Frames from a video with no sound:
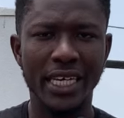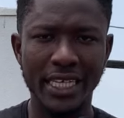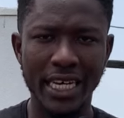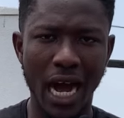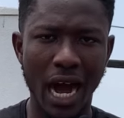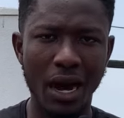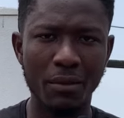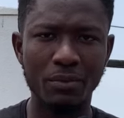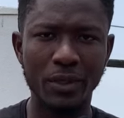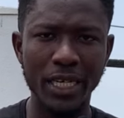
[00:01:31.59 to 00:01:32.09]

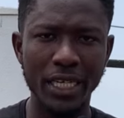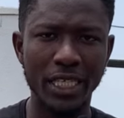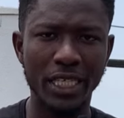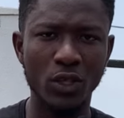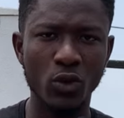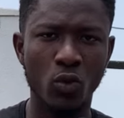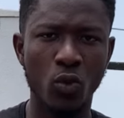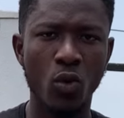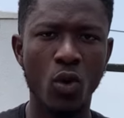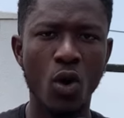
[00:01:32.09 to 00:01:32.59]
Ya
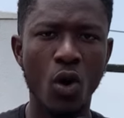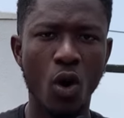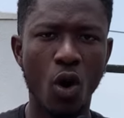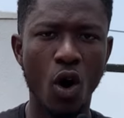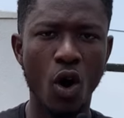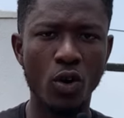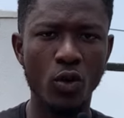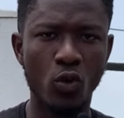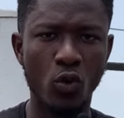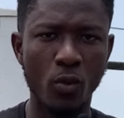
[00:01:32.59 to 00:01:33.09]
update you
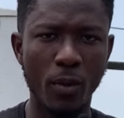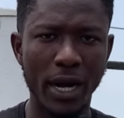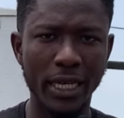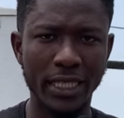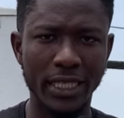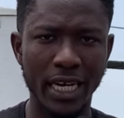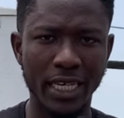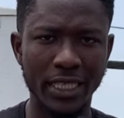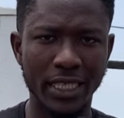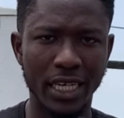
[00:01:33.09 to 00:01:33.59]
on
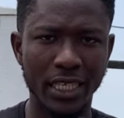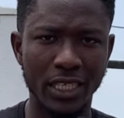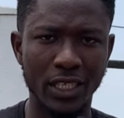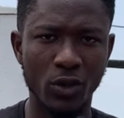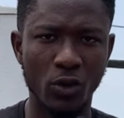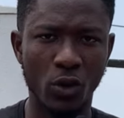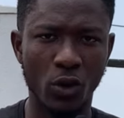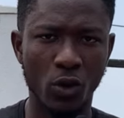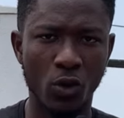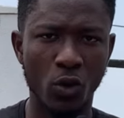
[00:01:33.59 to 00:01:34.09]
Kumasi
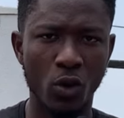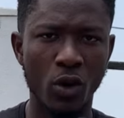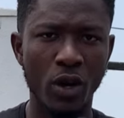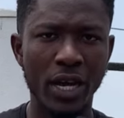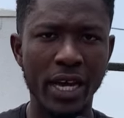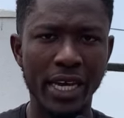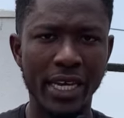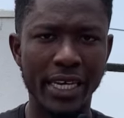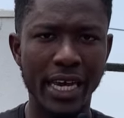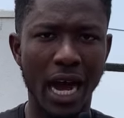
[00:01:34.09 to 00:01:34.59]
Asante Kotoko.
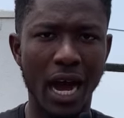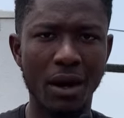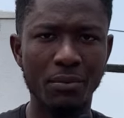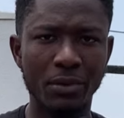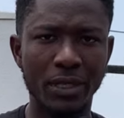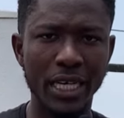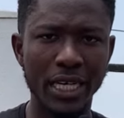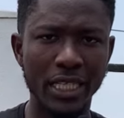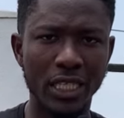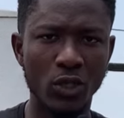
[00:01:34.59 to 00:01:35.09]
Ya
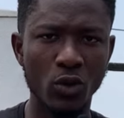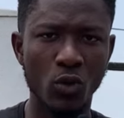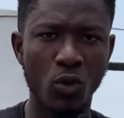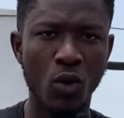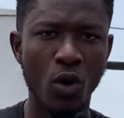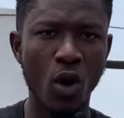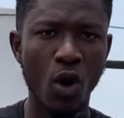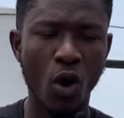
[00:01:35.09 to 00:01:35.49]
update you